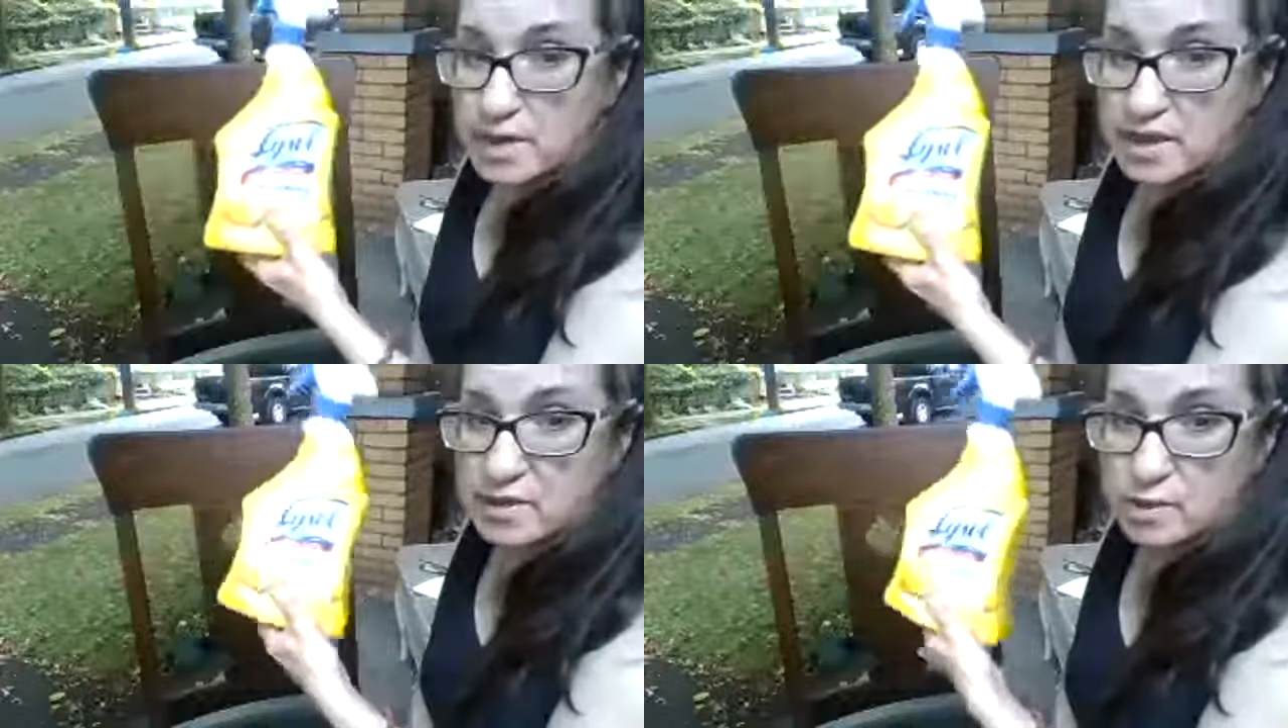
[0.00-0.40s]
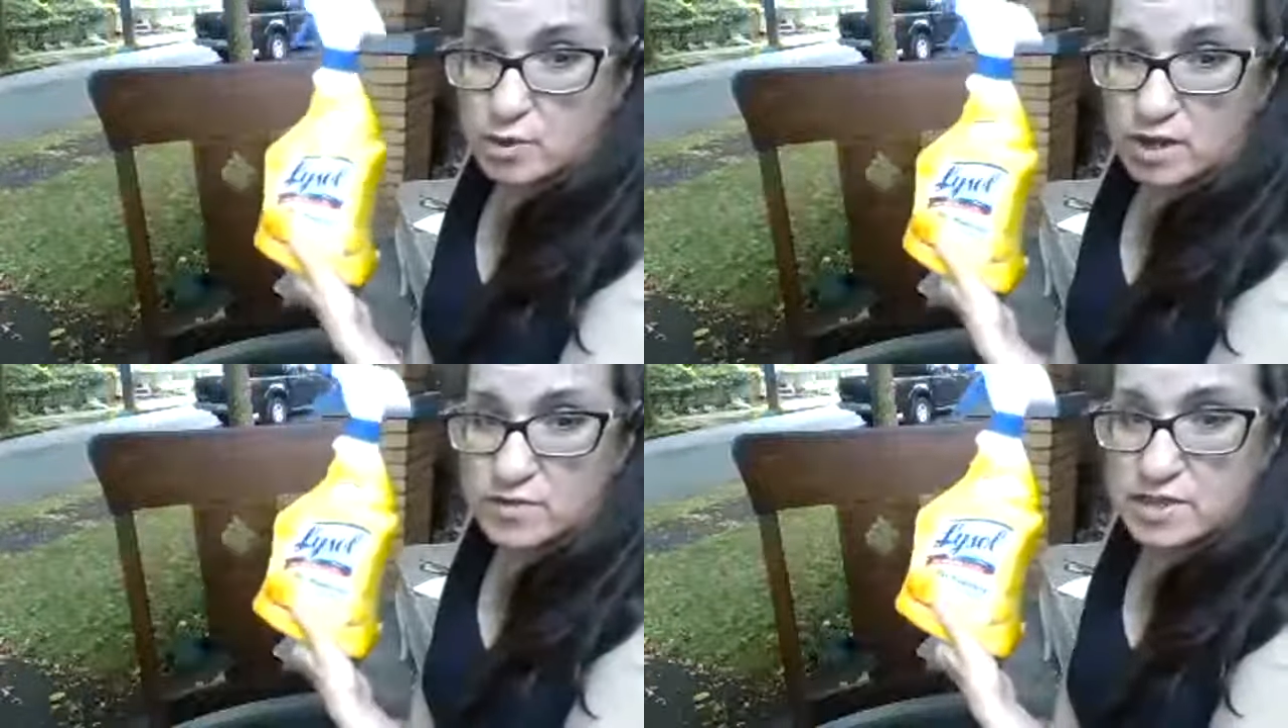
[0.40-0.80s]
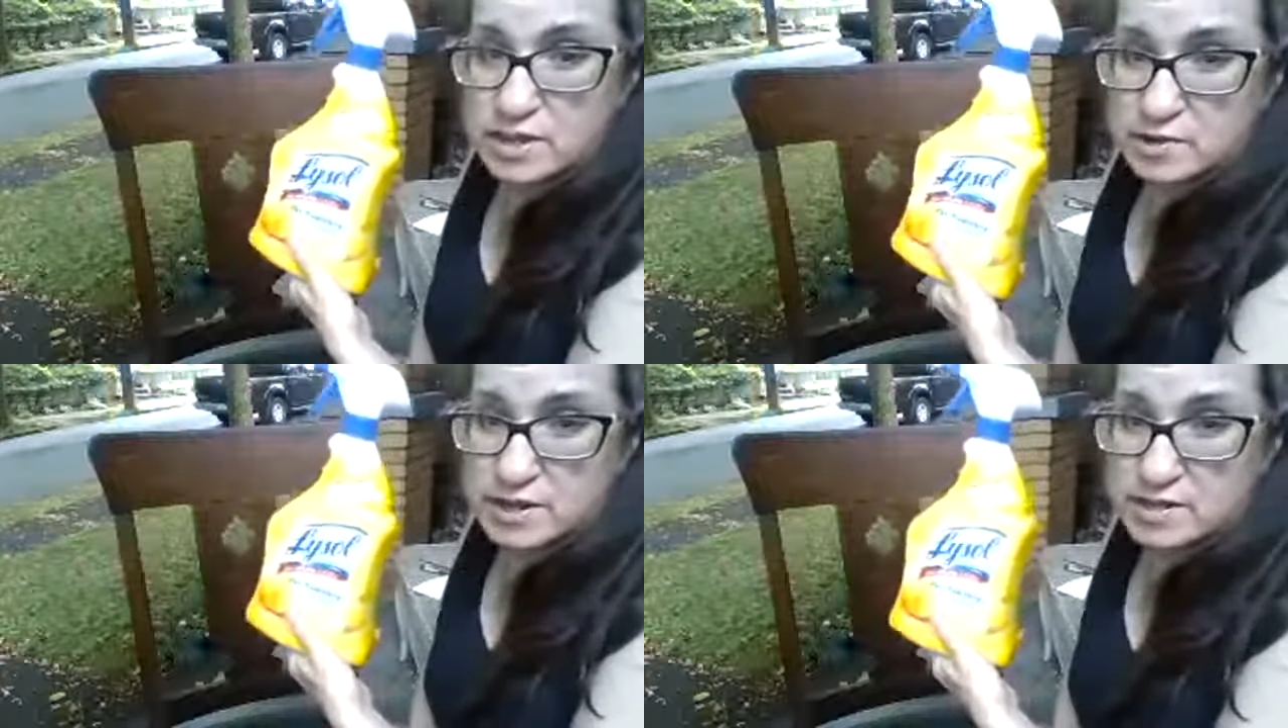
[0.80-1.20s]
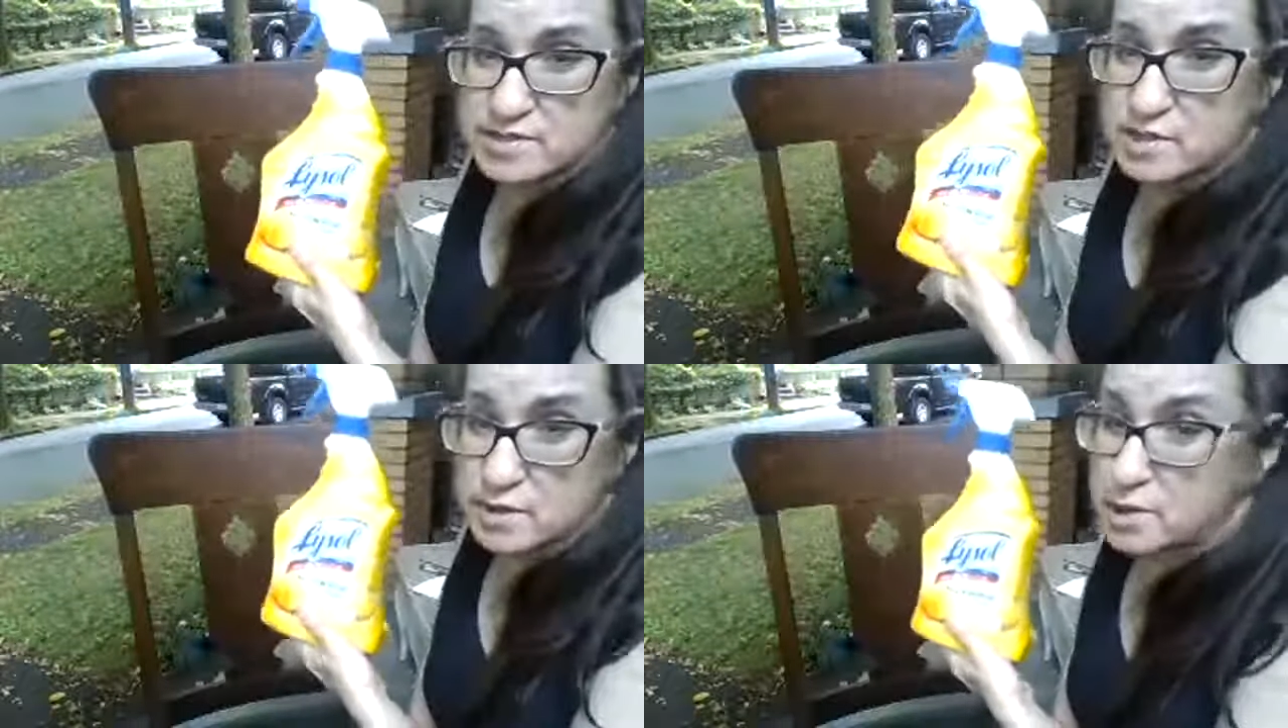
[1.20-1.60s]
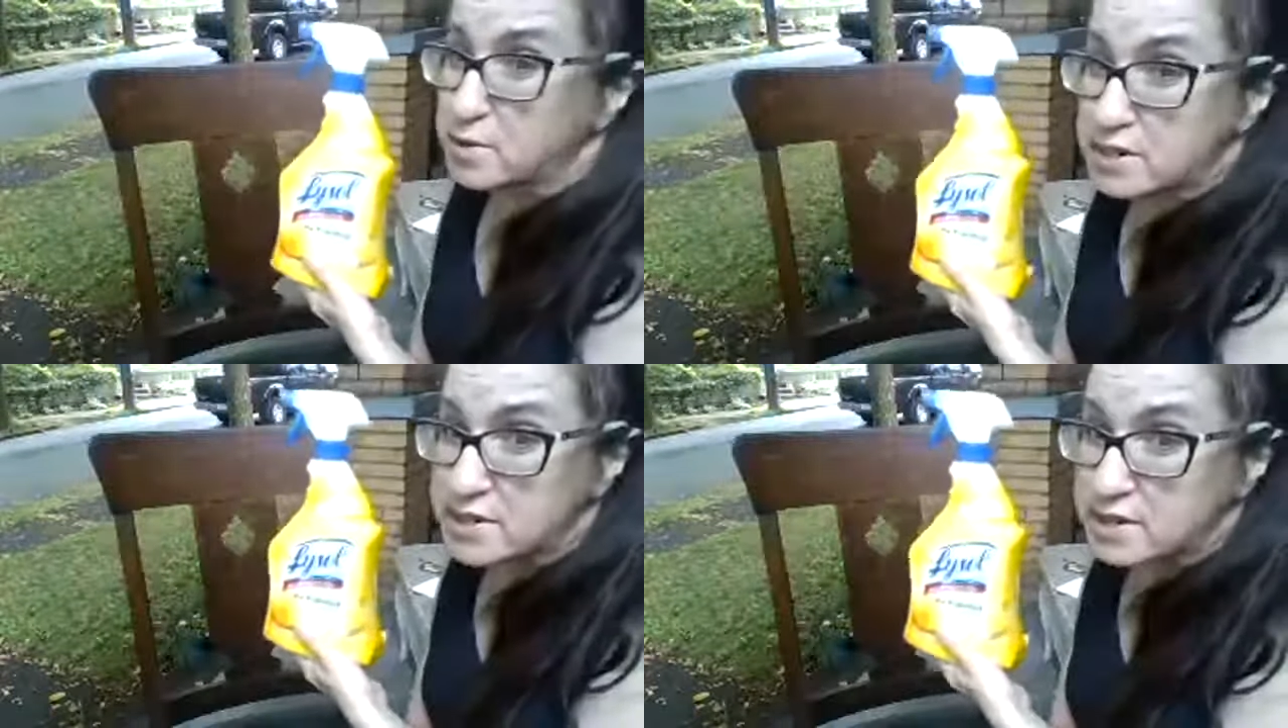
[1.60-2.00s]
and a lot of the ingredients that are in
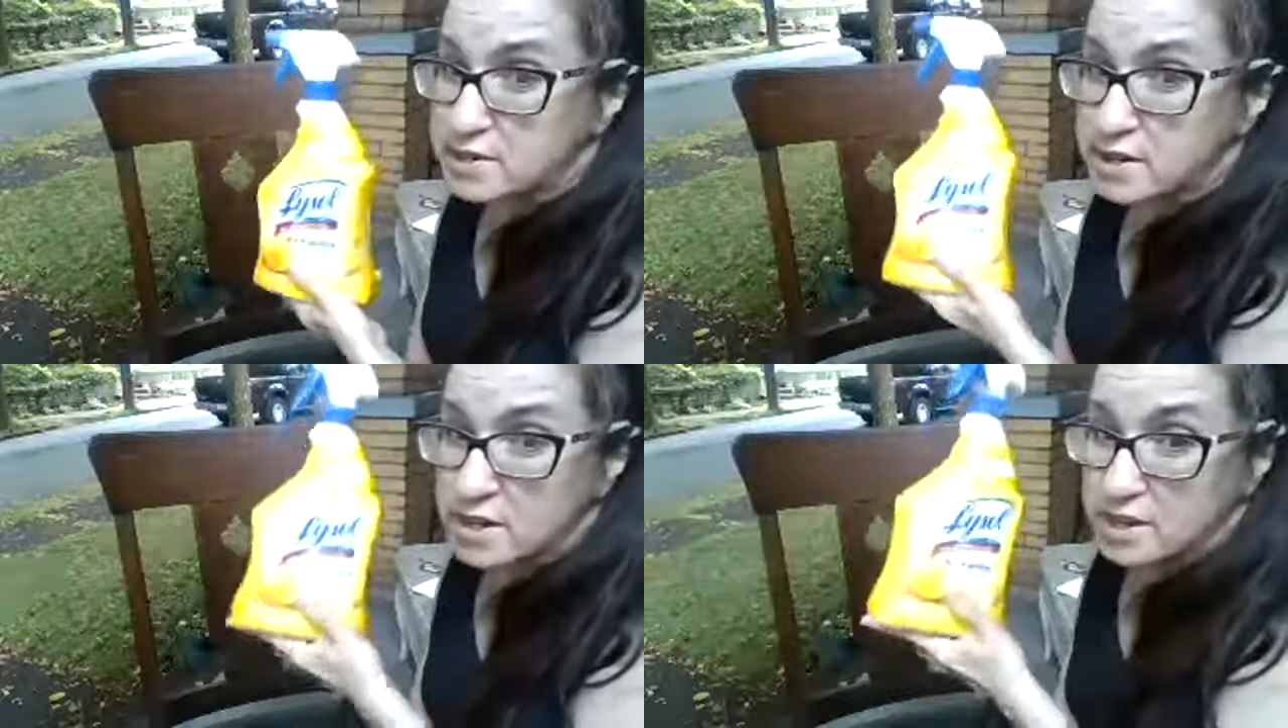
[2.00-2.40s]
Crud Cutter